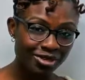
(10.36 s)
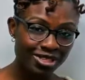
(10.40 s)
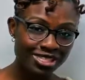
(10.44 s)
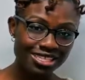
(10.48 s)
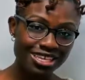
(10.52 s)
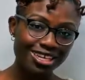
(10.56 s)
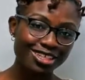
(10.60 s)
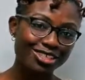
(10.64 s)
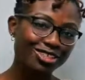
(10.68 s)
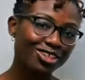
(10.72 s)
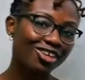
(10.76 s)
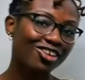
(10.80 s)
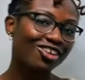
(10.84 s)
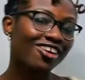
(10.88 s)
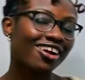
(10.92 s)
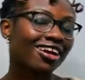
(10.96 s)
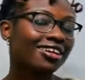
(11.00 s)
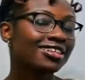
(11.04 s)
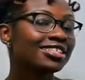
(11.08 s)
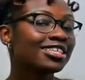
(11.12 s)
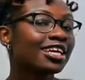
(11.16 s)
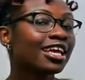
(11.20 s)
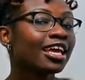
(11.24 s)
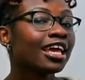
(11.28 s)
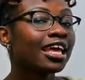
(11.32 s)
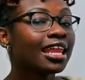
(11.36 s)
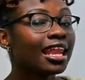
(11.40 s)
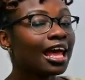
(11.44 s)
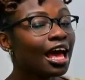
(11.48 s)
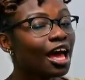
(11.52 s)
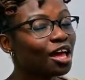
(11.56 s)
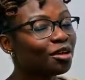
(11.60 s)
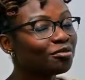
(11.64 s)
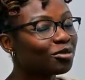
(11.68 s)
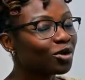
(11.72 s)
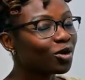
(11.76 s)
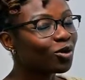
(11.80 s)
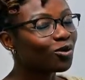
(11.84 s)
is Sandra Koranteng and I
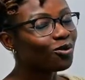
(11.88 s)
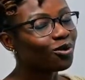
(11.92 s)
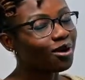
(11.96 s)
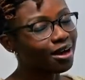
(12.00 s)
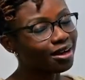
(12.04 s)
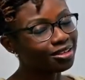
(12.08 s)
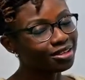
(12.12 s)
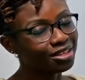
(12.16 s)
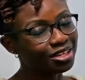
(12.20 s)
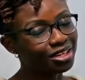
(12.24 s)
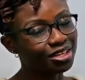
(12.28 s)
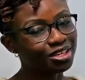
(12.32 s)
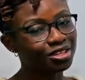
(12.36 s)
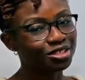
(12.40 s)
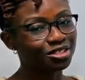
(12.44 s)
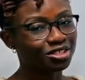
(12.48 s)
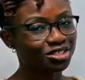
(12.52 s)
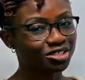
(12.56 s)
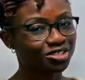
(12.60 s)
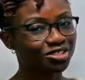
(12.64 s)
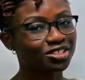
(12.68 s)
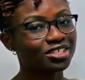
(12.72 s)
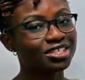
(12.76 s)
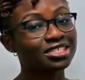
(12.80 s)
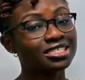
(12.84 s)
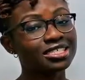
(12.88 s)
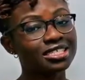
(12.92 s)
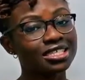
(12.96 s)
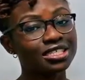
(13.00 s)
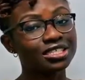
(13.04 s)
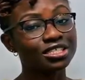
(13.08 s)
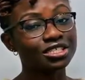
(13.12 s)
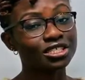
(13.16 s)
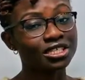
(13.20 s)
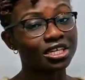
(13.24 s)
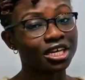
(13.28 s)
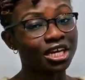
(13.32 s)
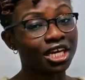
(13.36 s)
am a quality assurance
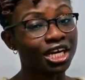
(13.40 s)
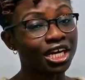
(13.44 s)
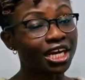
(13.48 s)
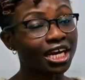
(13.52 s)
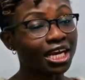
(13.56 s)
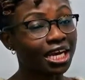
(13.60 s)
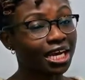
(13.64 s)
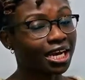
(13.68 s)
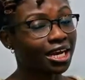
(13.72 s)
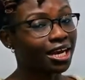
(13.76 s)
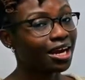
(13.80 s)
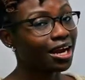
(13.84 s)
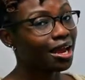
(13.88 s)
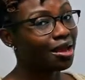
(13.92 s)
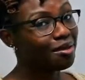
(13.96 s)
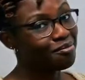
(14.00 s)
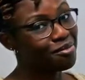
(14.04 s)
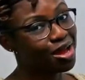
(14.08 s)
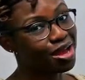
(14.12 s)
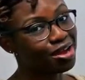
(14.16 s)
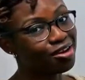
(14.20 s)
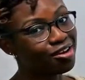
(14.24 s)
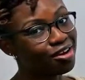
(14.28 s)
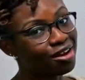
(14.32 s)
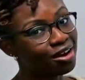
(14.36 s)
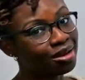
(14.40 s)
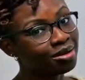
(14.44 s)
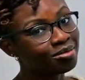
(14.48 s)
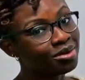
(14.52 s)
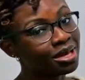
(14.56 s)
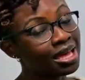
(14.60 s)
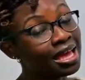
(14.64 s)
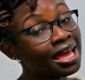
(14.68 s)
engineer here at Mindgrub.